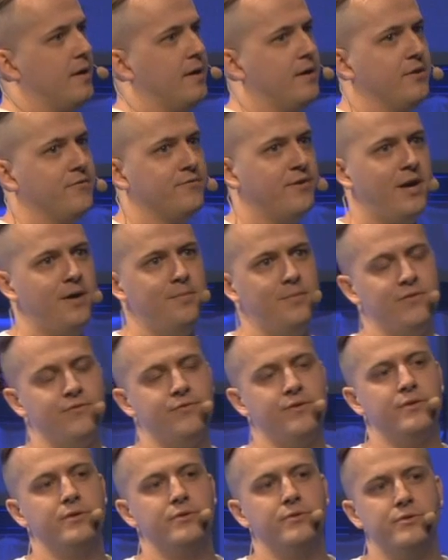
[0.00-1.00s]
environment
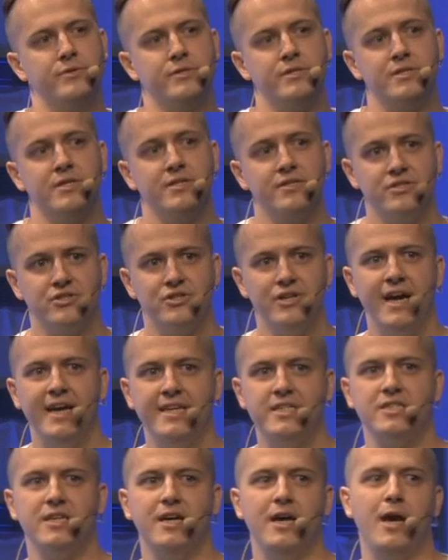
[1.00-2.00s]
for the user at the
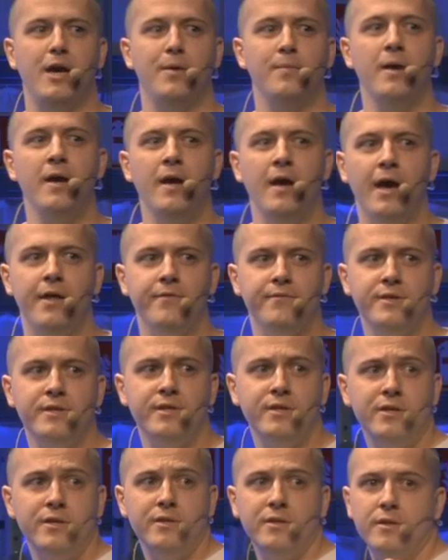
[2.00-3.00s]
right time, and
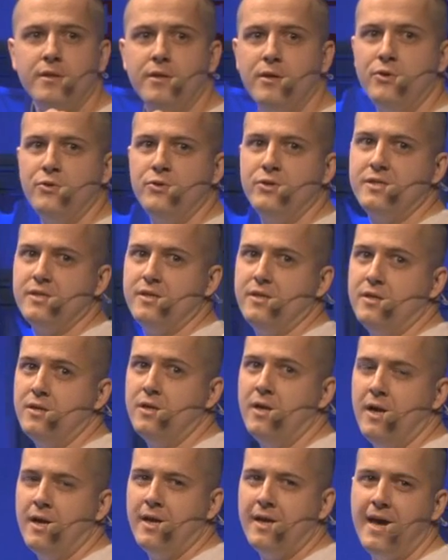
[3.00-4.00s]
then the user
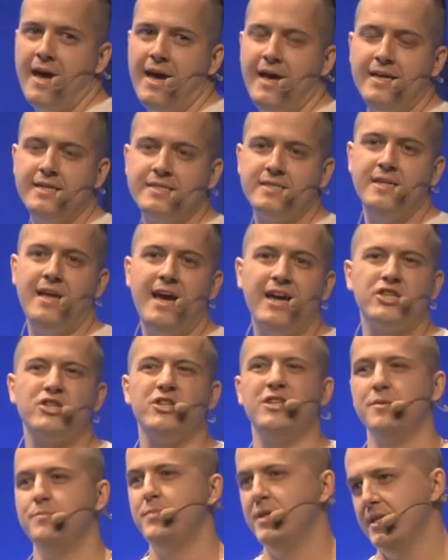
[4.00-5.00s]
has an
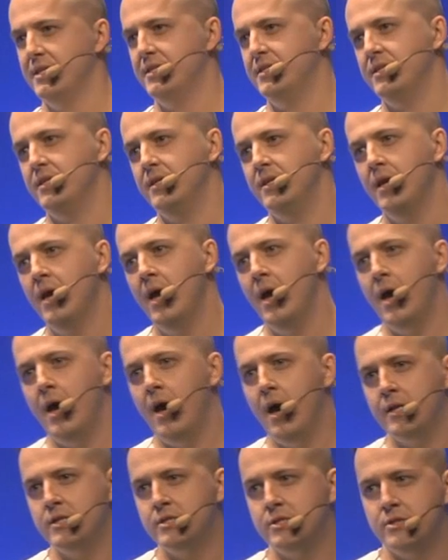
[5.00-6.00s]
actual ability
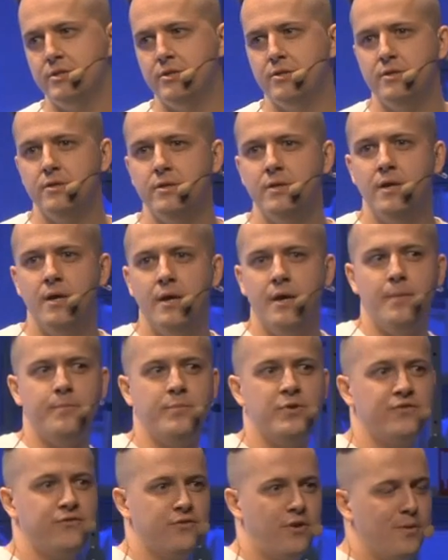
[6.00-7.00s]
to
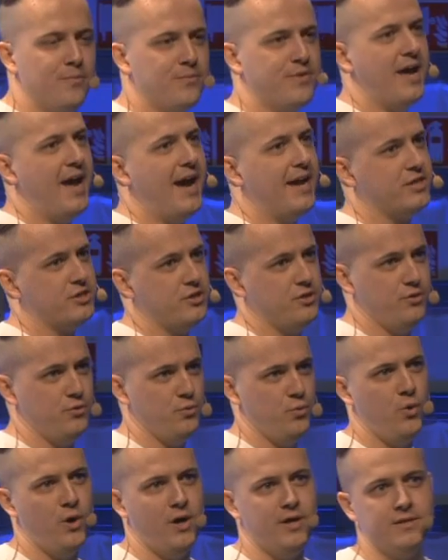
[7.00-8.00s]
perform the action
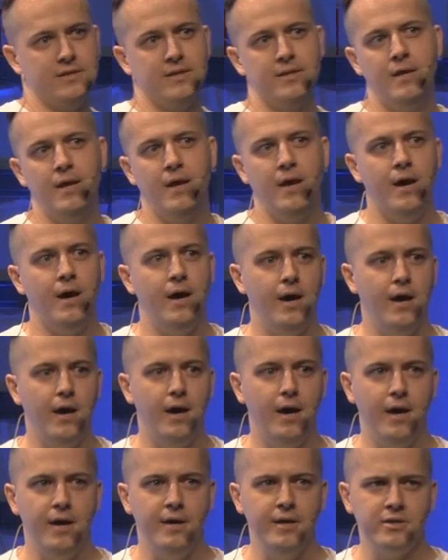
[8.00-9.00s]
you want.
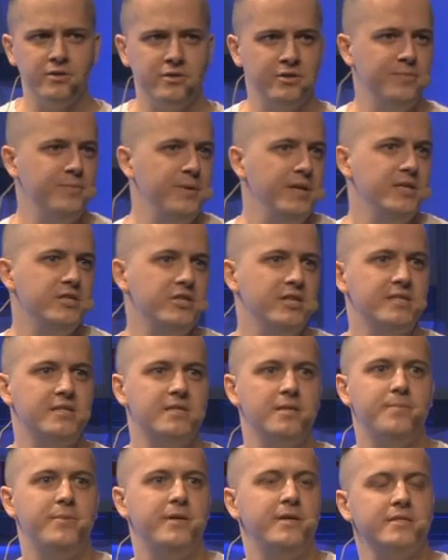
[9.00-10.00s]
It could be
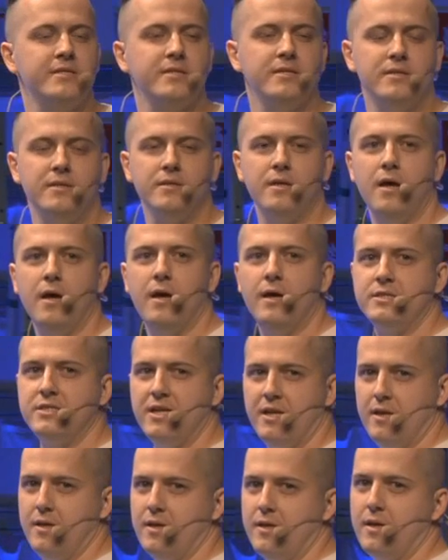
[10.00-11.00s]
just a person
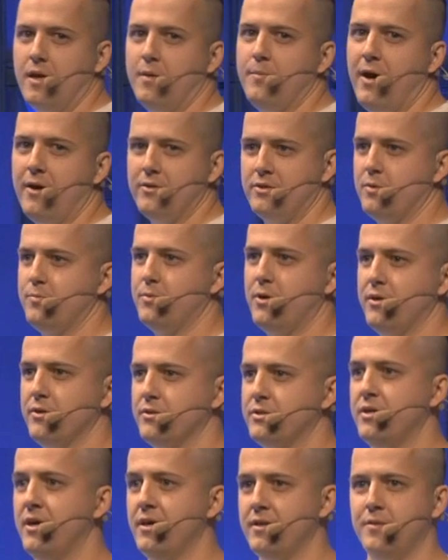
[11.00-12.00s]
telling about your
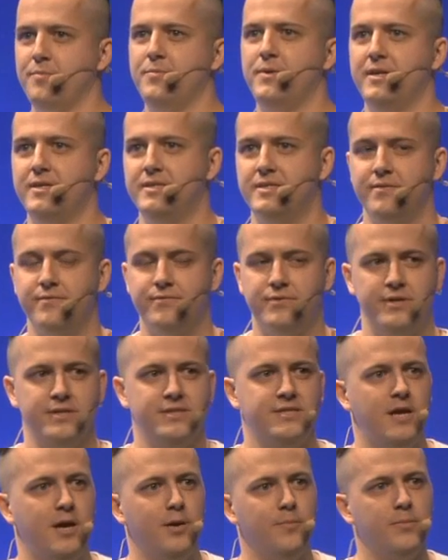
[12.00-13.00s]
product to other person, for
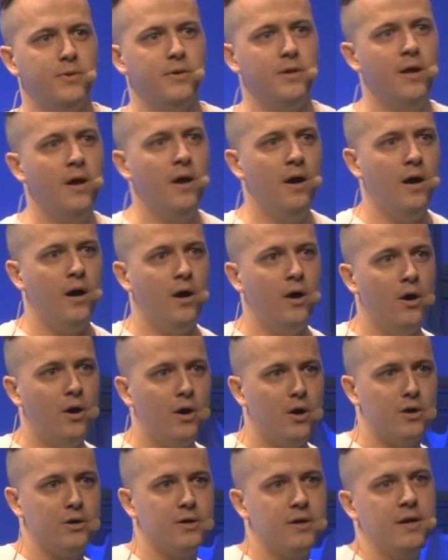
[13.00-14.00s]
example.
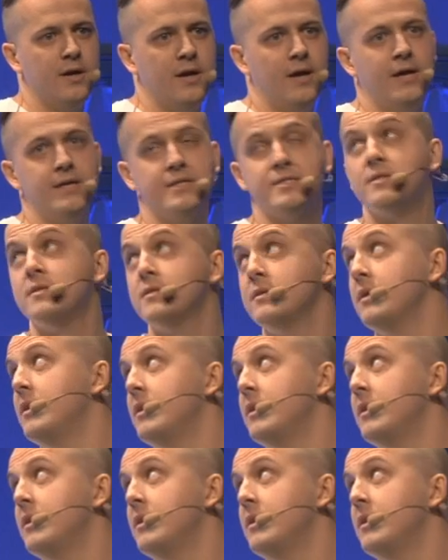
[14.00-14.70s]
Or, as